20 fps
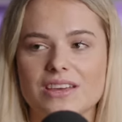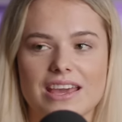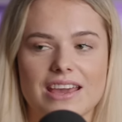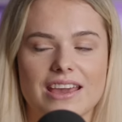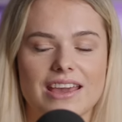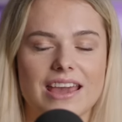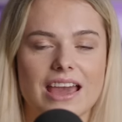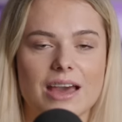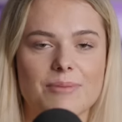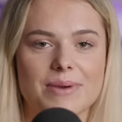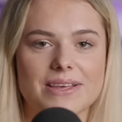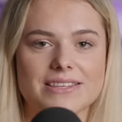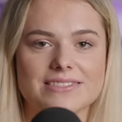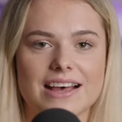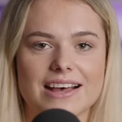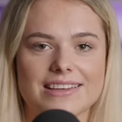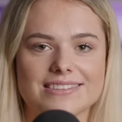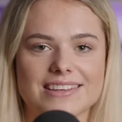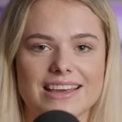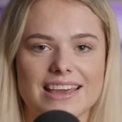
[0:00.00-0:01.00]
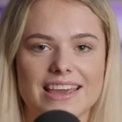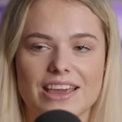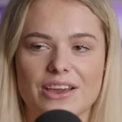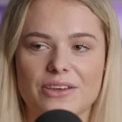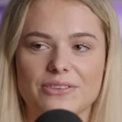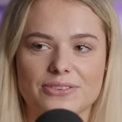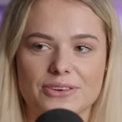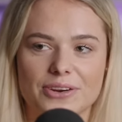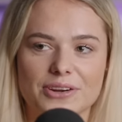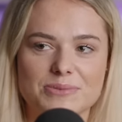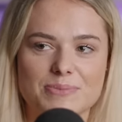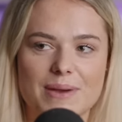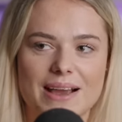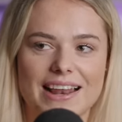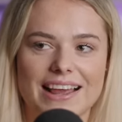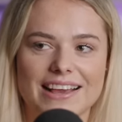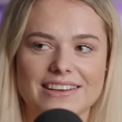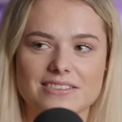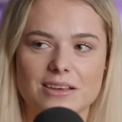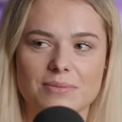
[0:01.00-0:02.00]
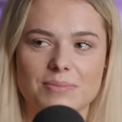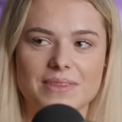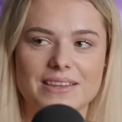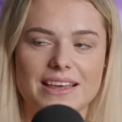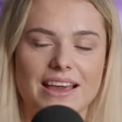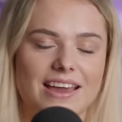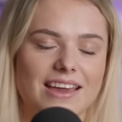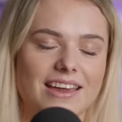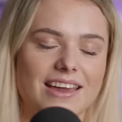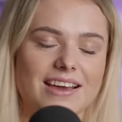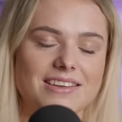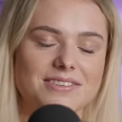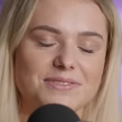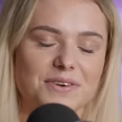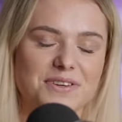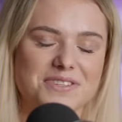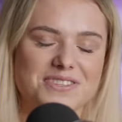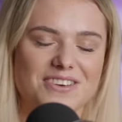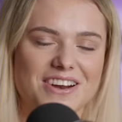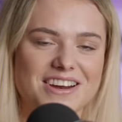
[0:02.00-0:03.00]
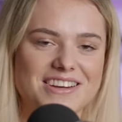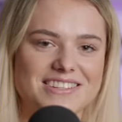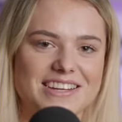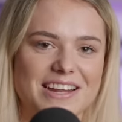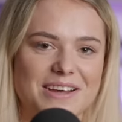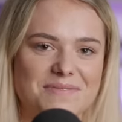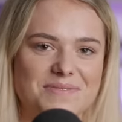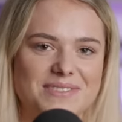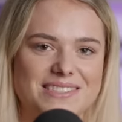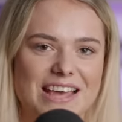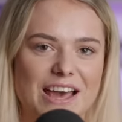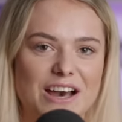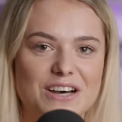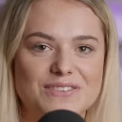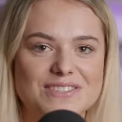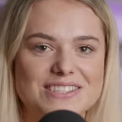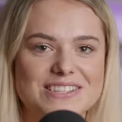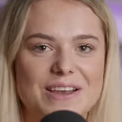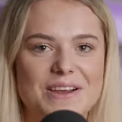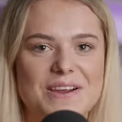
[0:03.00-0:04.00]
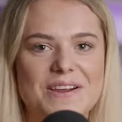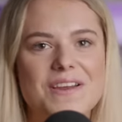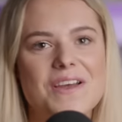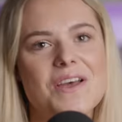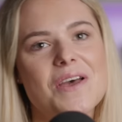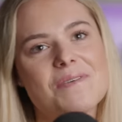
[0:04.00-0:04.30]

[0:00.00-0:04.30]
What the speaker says: he can get a bit sassy, he can throw his back legs up in the air, he gets frustrated at himself, so